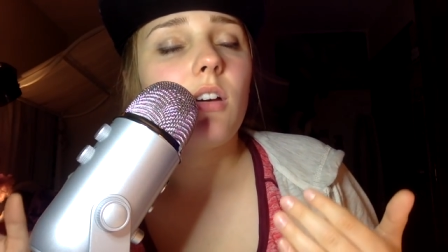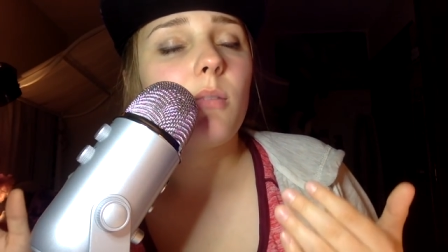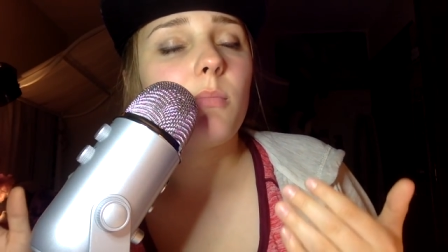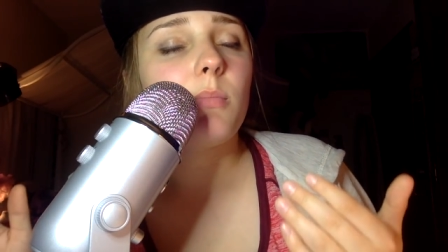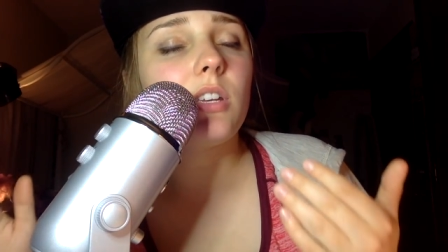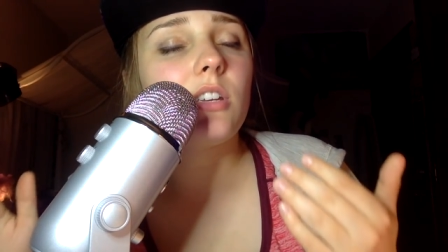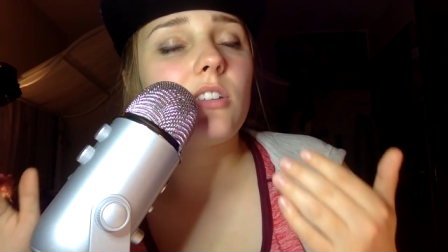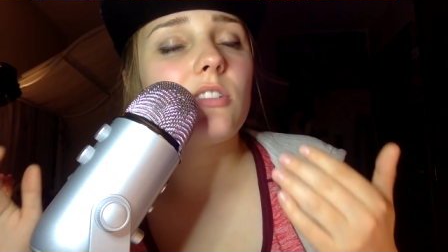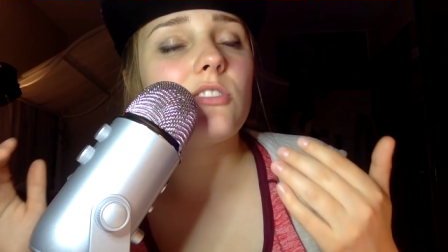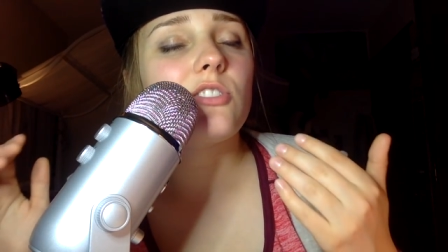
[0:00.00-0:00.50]

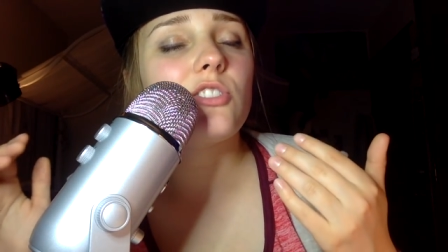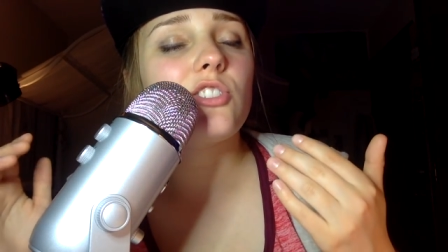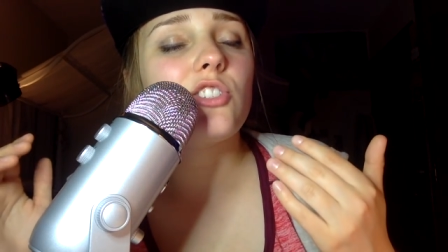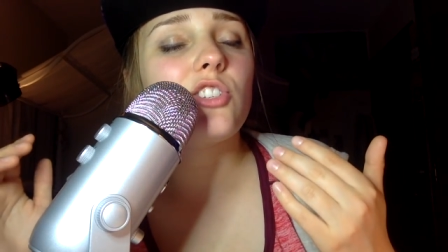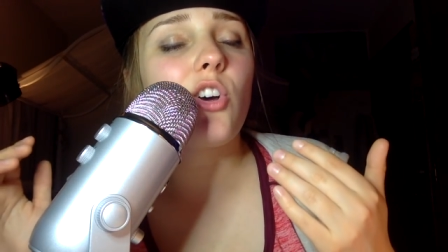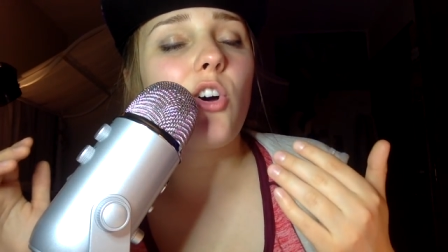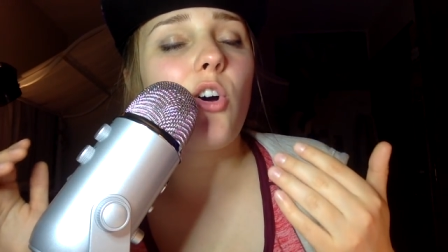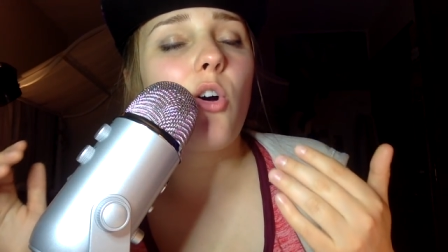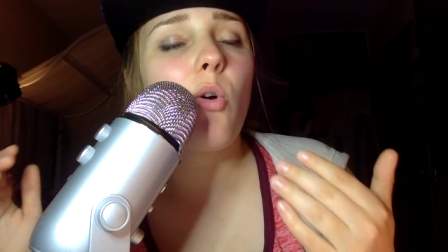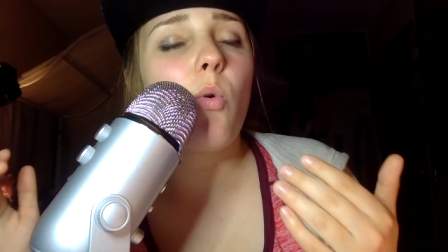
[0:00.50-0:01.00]
being
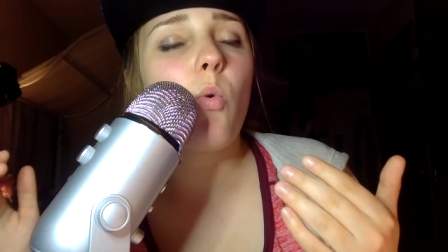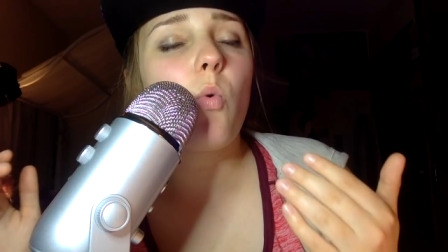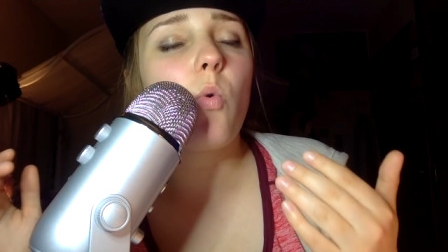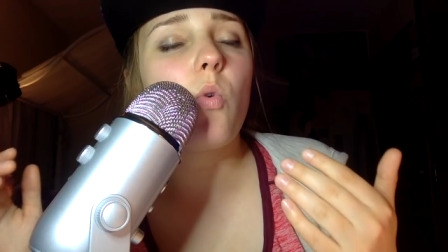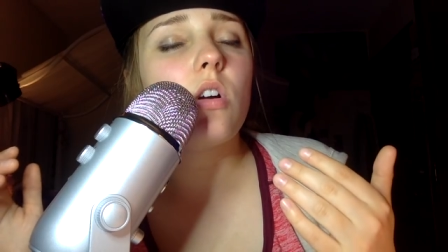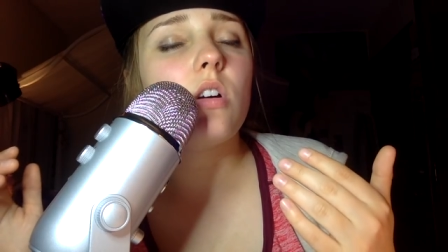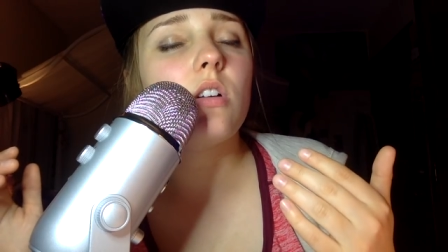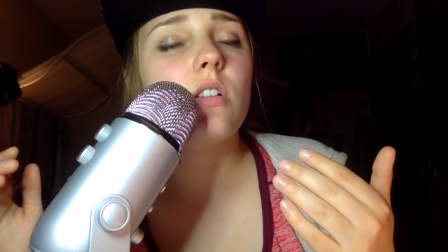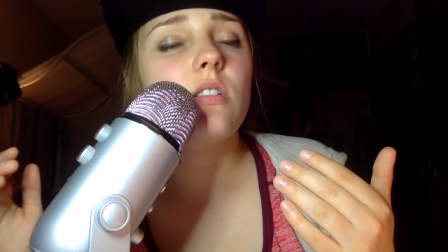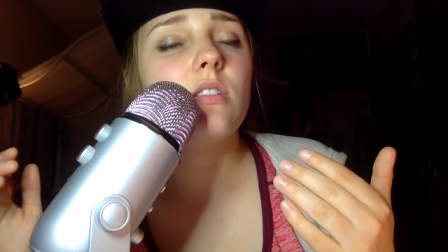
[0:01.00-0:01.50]

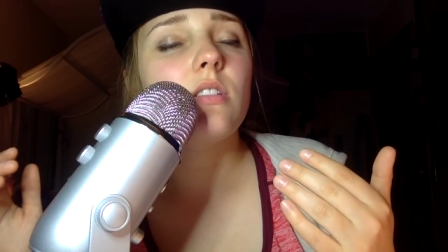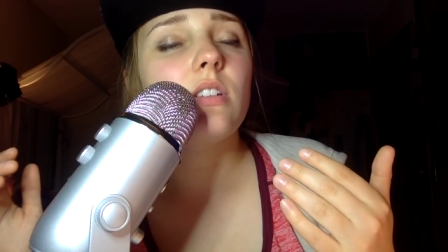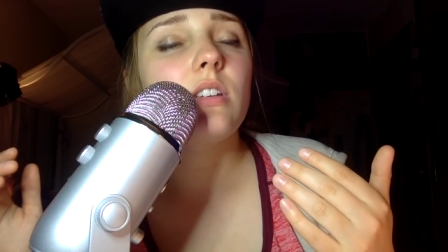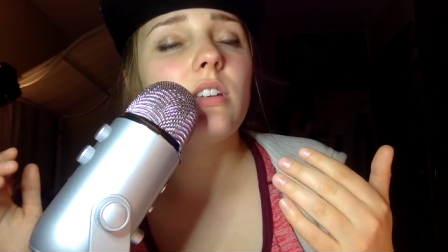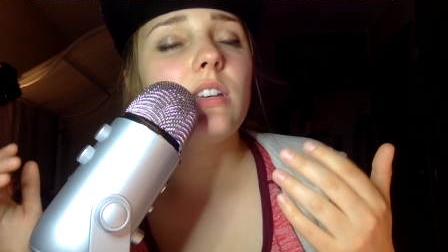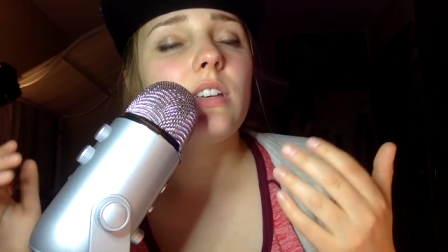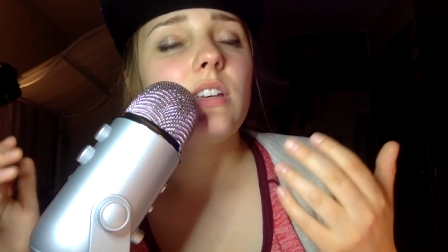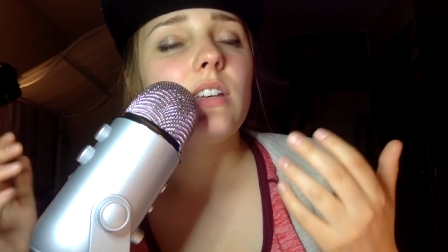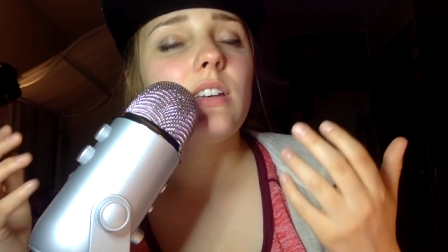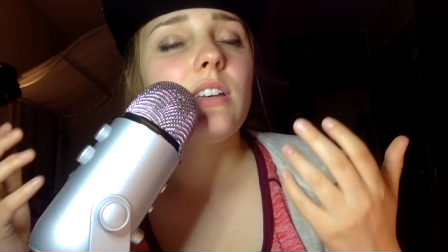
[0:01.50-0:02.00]
so
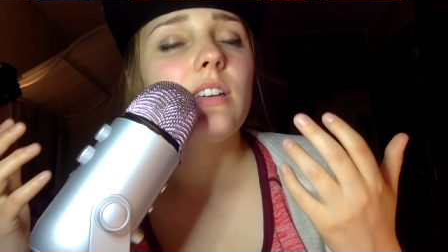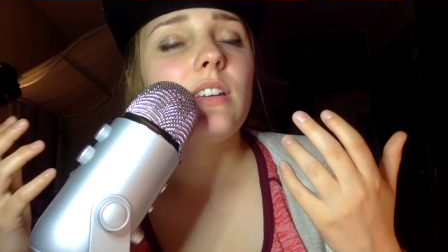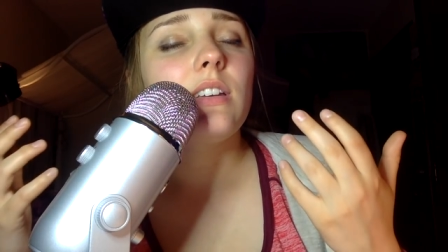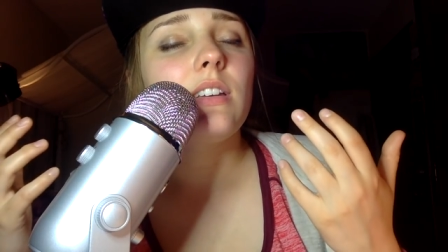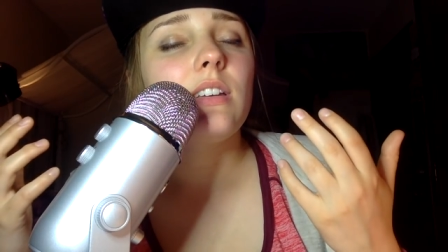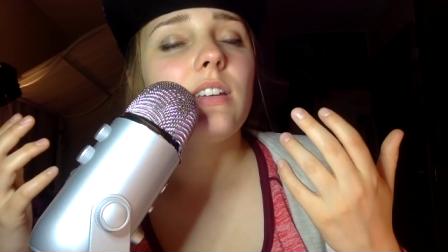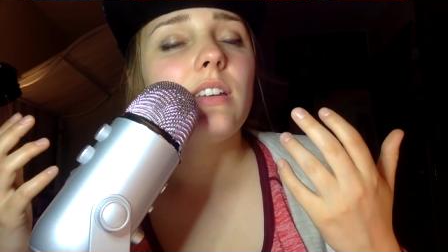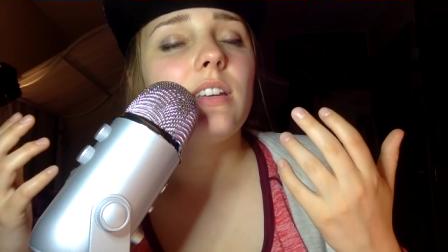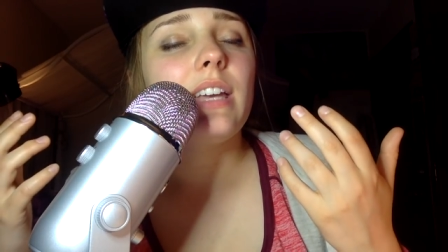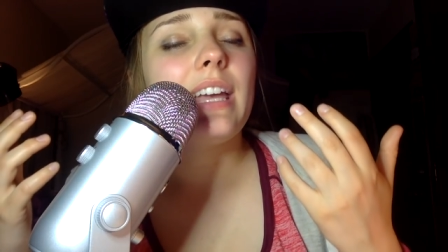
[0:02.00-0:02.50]

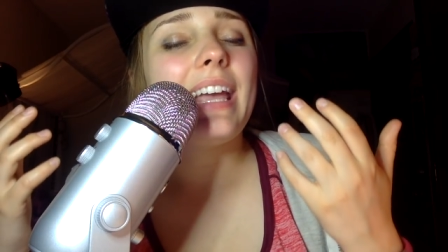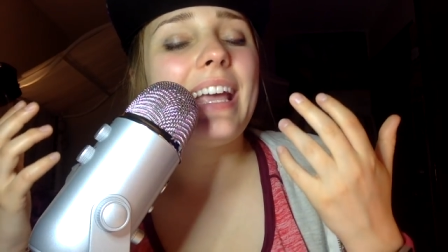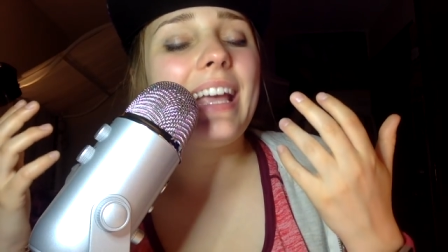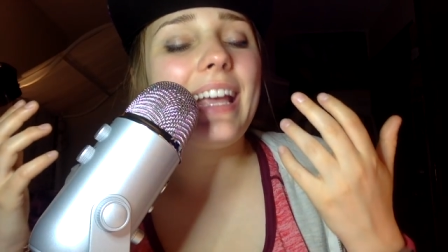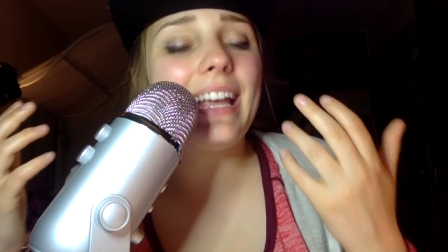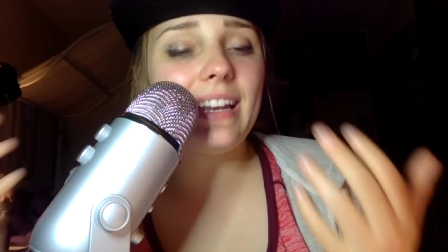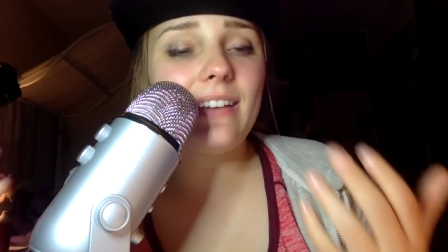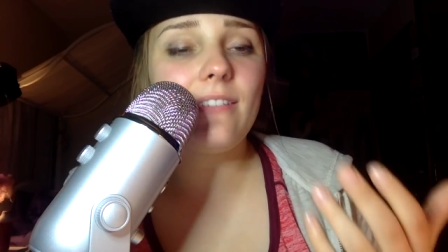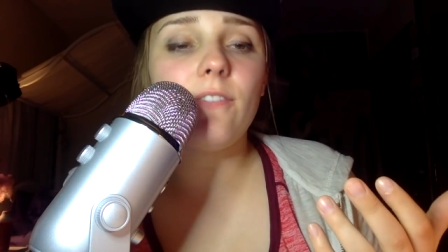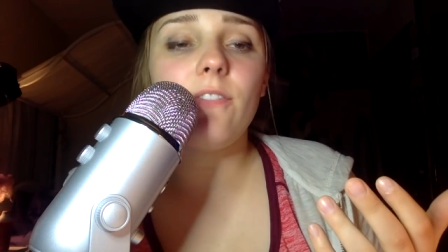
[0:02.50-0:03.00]

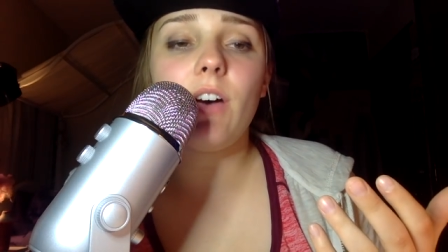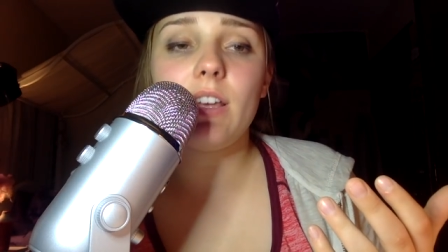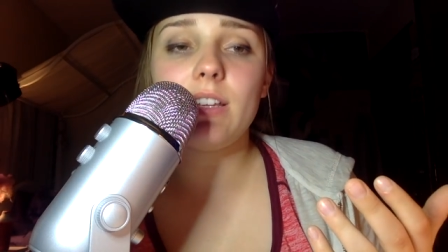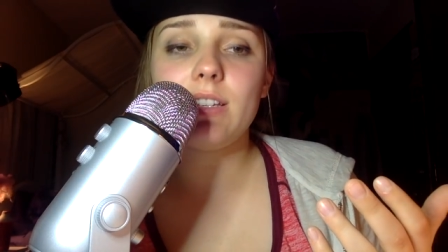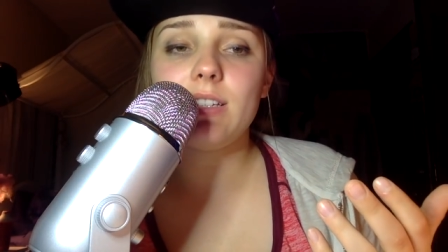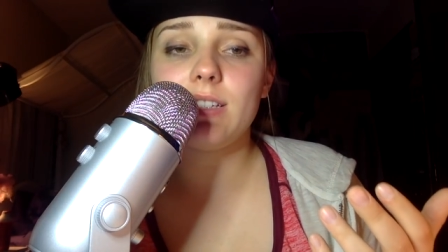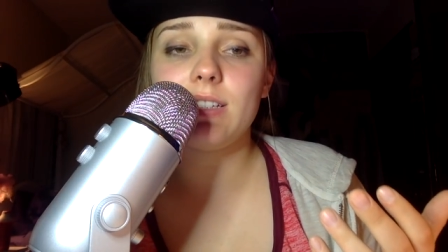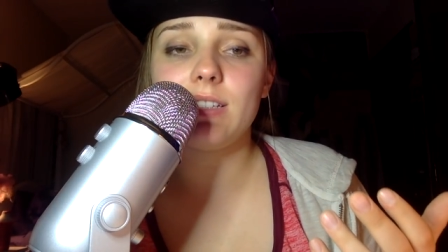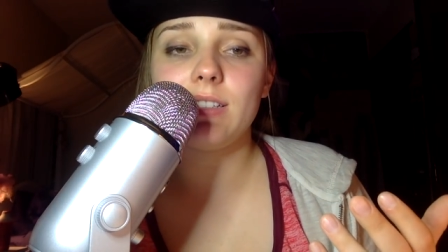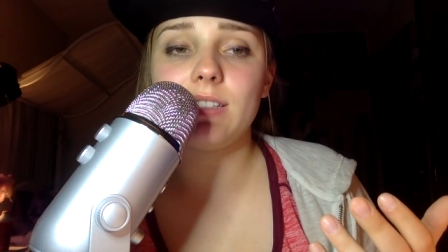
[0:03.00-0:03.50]

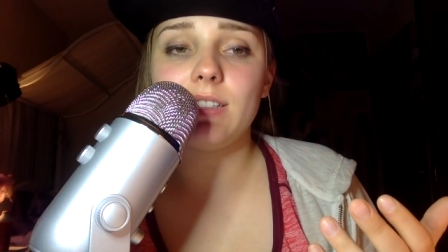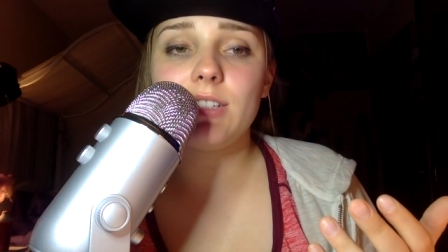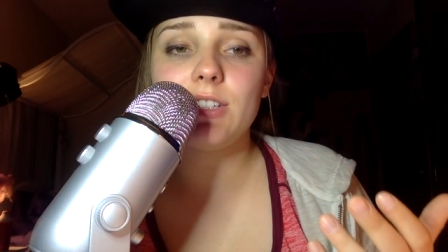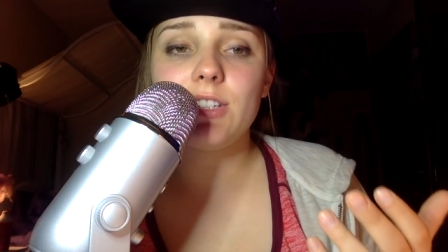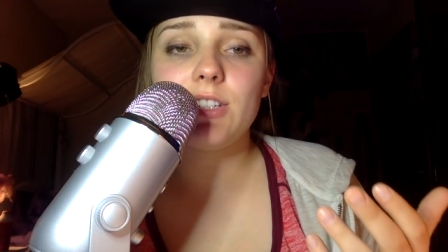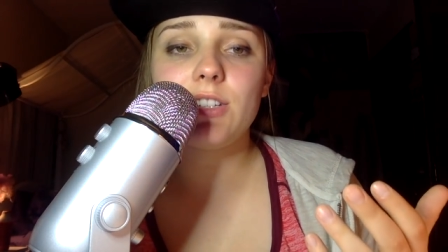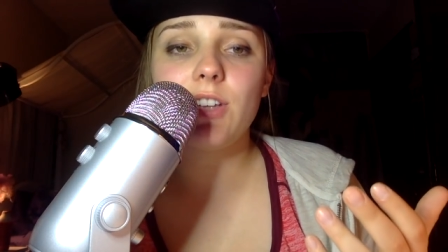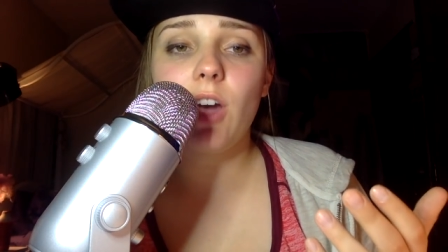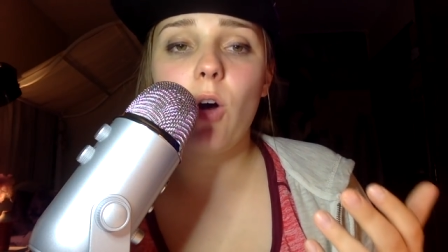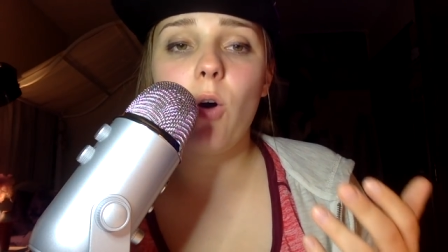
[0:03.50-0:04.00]
invested,
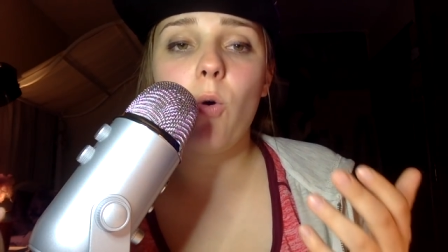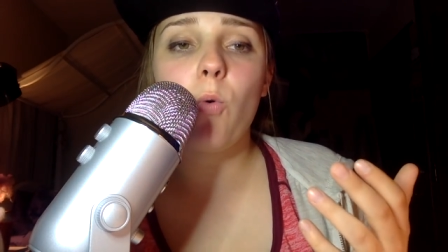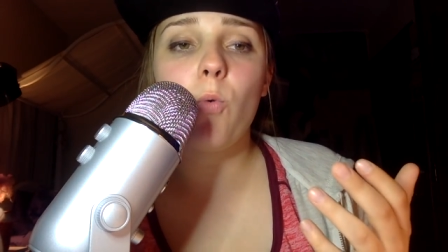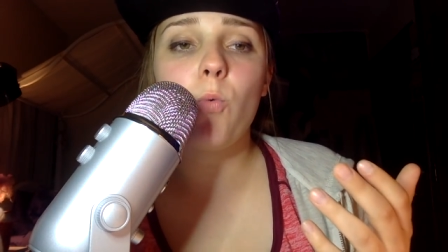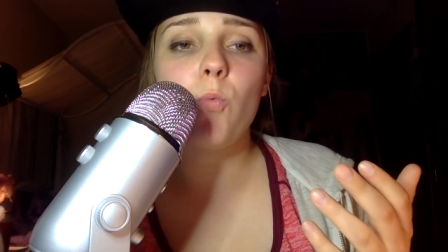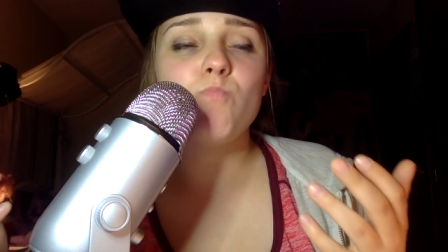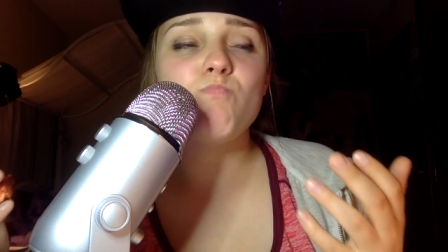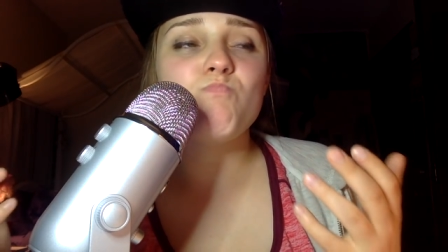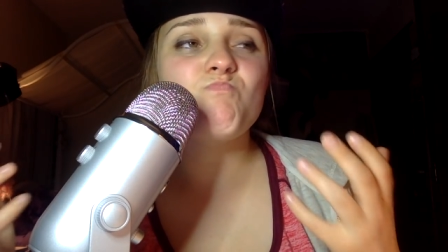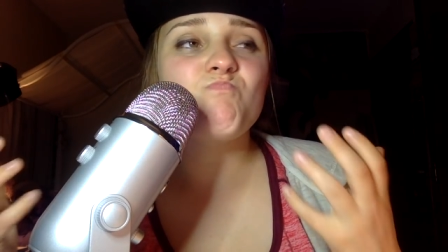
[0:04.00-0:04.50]
so